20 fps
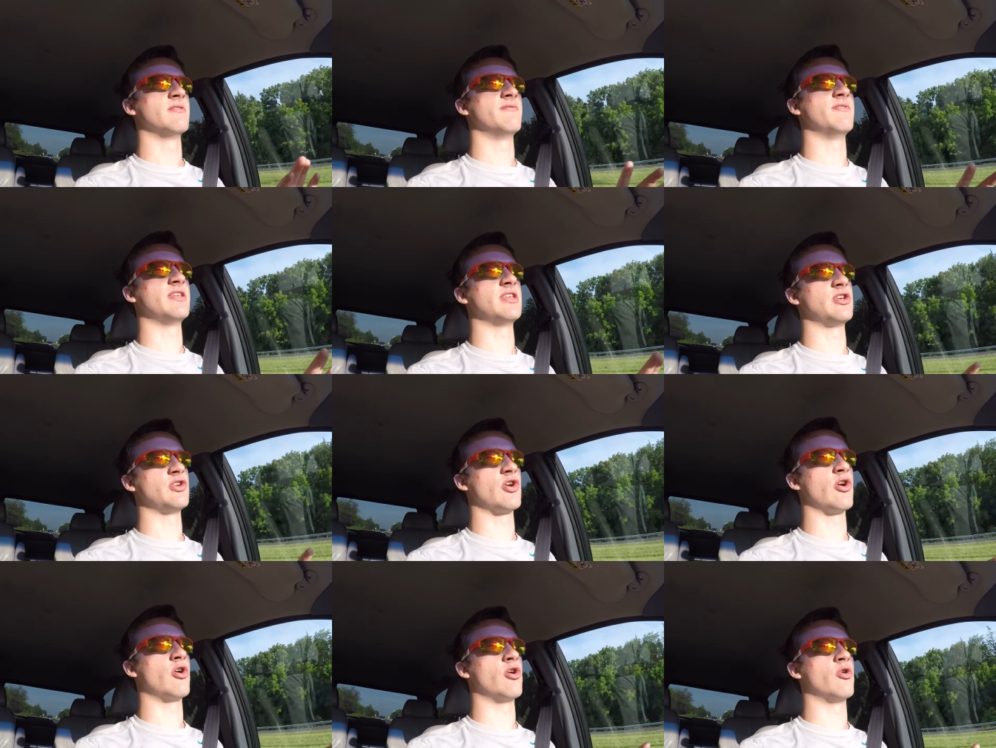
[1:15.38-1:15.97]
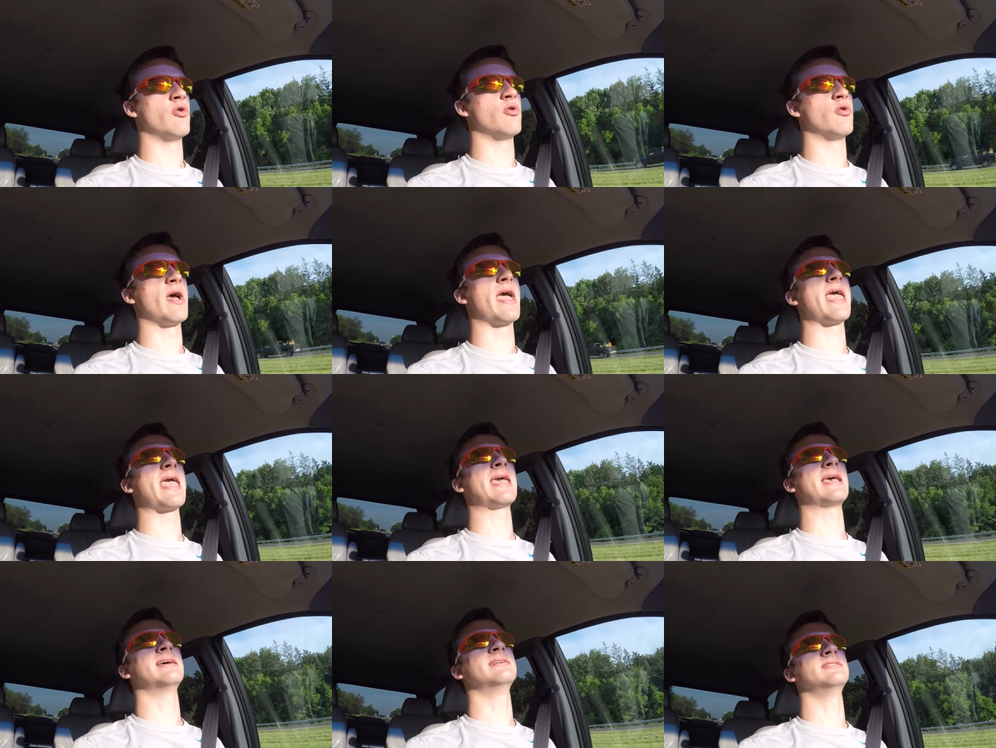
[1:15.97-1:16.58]
video
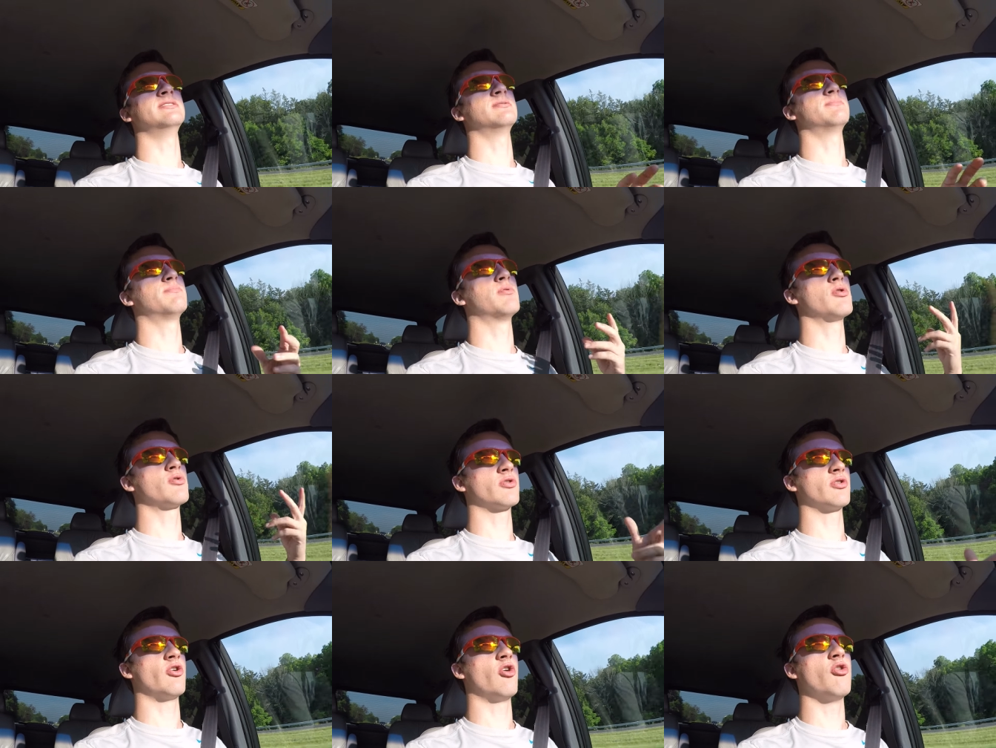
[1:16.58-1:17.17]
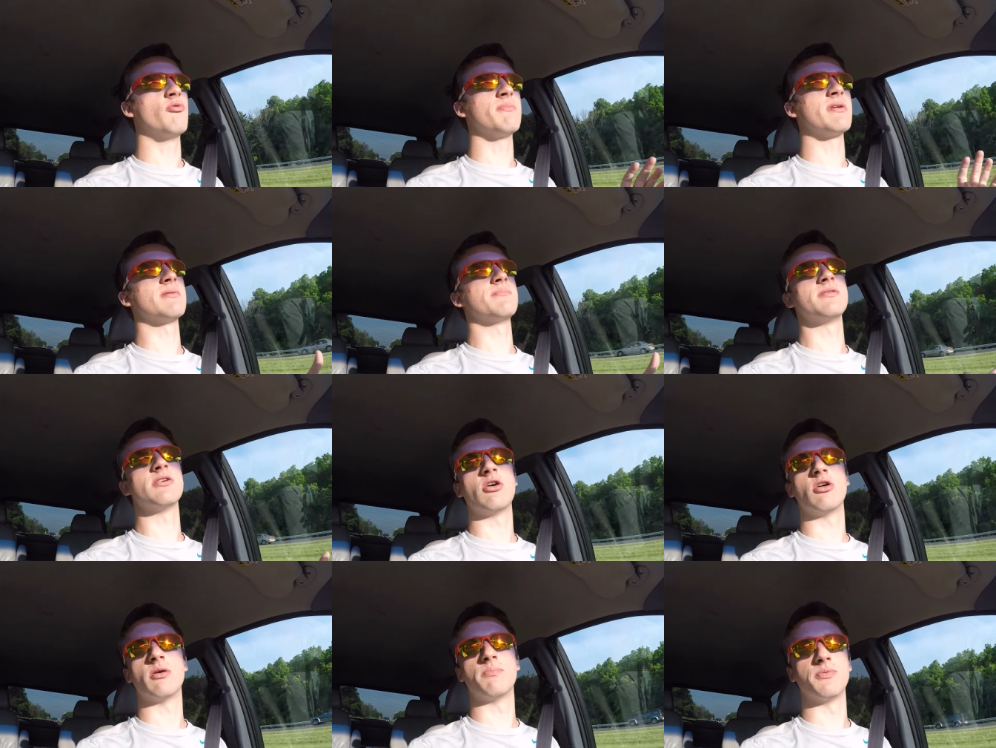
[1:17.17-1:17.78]
and Broken Home.
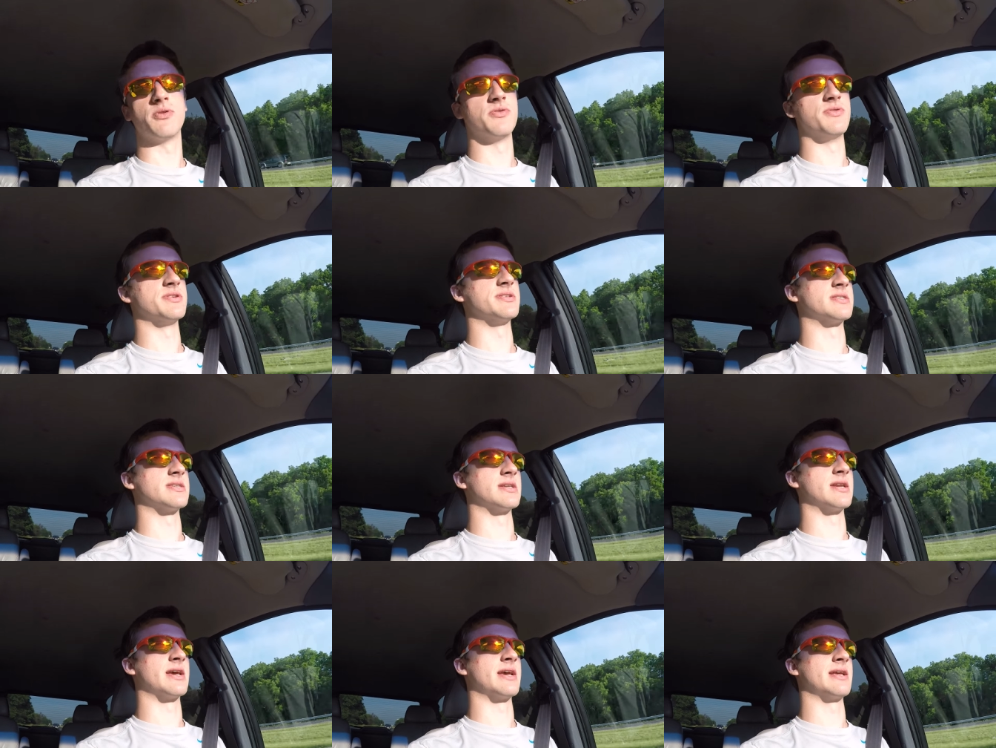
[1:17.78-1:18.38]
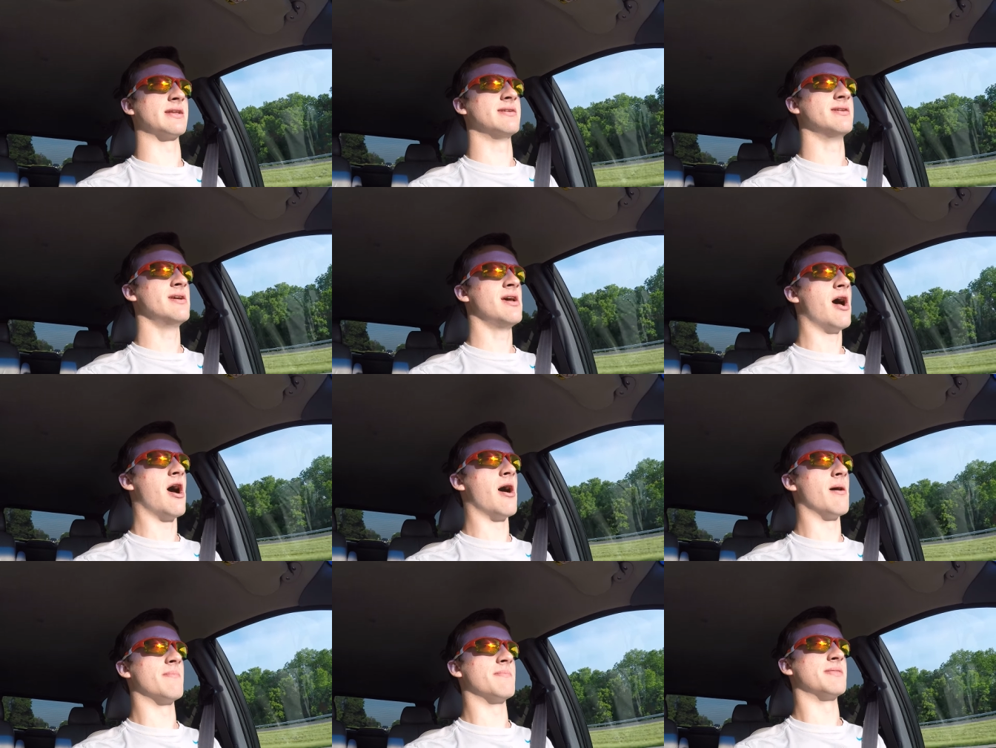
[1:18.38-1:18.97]
Maybe I'll upload this tonight,
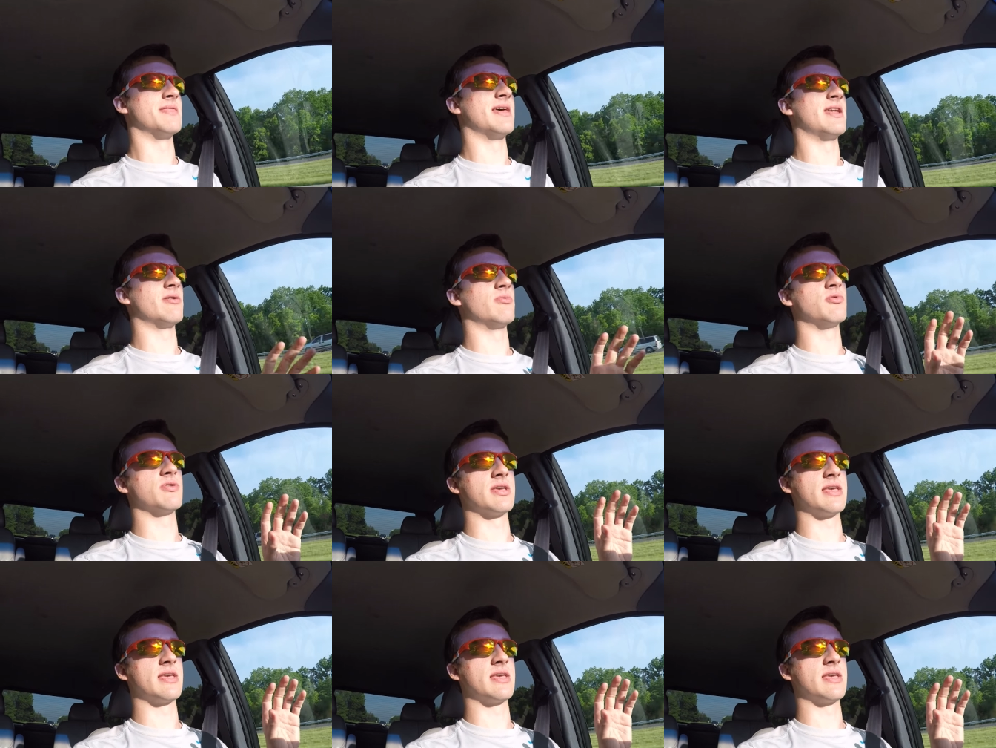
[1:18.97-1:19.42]
um, but then I will